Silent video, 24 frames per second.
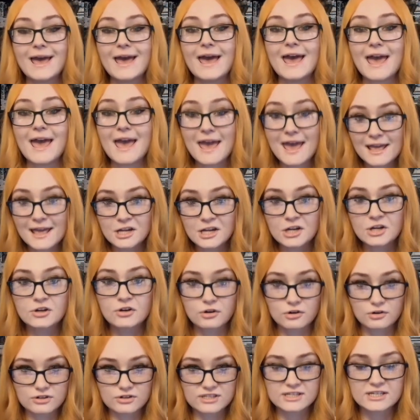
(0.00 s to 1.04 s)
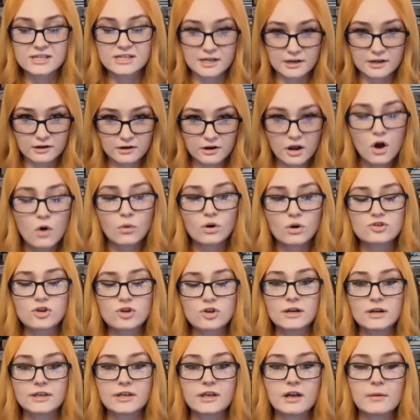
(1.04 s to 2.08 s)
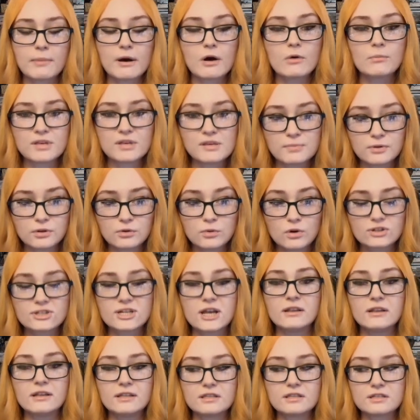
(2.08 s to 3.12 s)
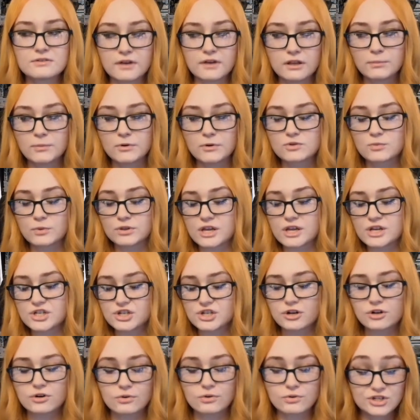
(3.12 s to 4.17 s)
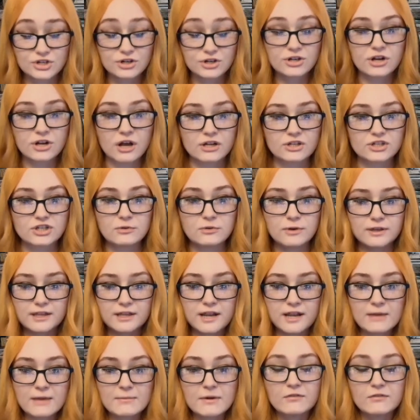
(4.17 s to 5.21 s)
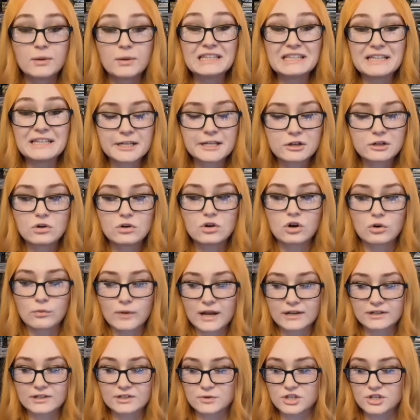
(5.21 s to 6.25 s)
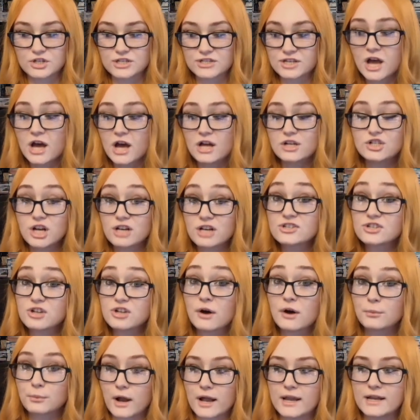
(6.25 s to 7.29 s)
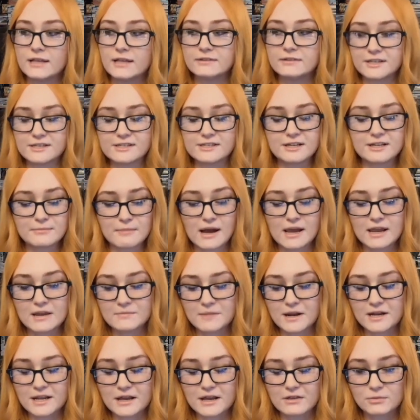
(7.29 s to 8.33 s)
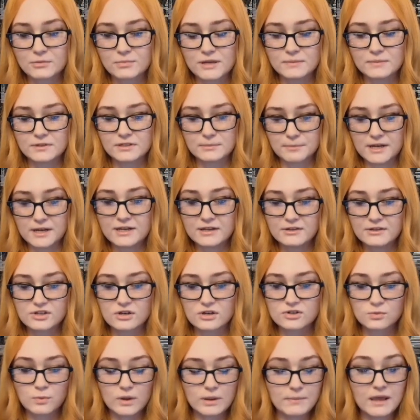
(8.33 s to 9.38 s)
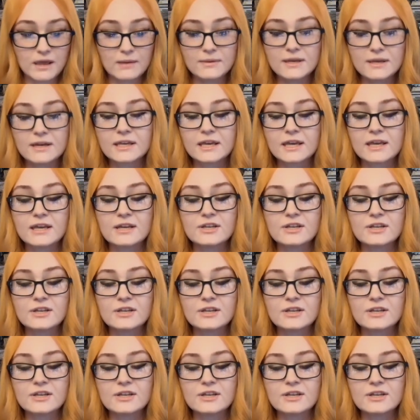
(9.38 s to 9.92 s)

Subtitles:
editors here. We're talking about people who are telling the developers what they should or should not do in the name of political correctness, which is just not right, at least in my and many other people's opinions. So Sweet Baby Inc. is